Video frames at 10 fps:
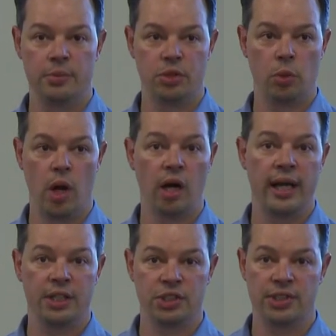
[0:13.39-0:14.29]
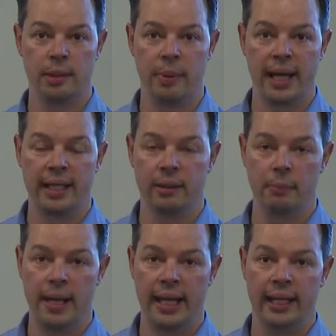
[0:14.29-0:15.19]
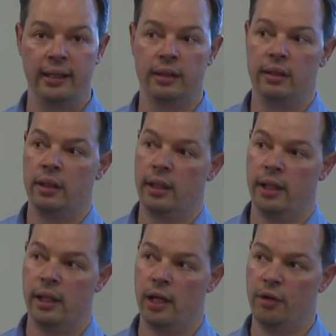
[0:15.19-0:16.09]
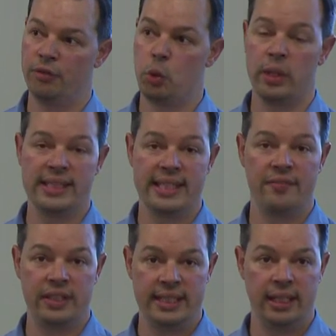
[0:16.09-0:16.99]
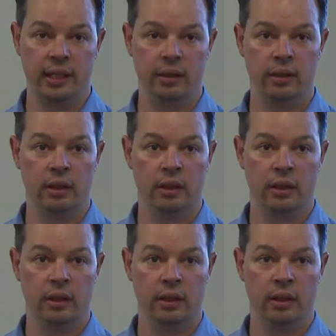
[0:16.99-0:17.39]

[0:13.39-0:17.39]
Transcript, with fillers: to our agency back in May uh, of 2017.